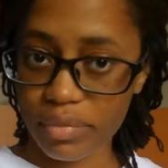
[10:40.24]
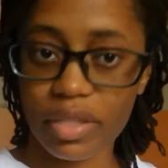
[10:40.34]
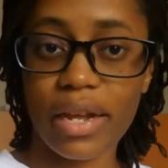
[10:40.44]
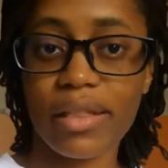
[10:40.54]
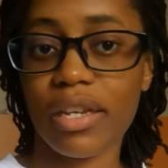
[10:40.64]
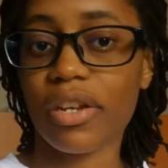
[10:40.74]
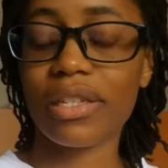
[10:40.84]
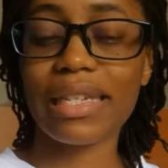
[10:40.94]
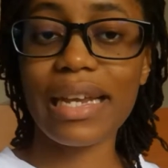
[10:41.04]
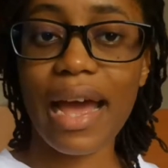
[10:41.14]
I think you're
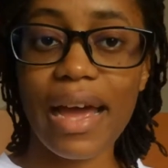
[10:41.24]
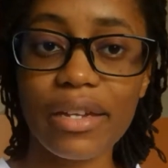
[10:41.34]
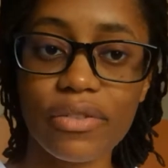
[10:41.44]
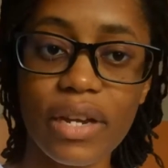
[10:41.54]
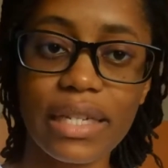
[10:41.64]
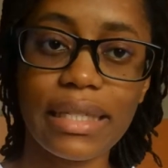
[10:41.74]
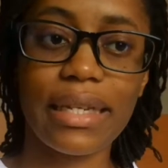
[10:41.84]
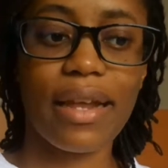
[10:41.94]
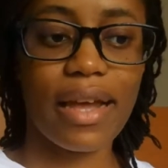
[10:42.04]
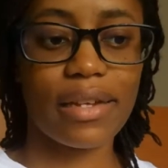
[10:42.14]

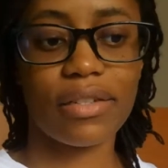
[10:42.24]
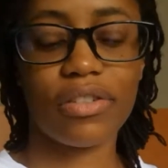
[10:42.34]
dehydrated, and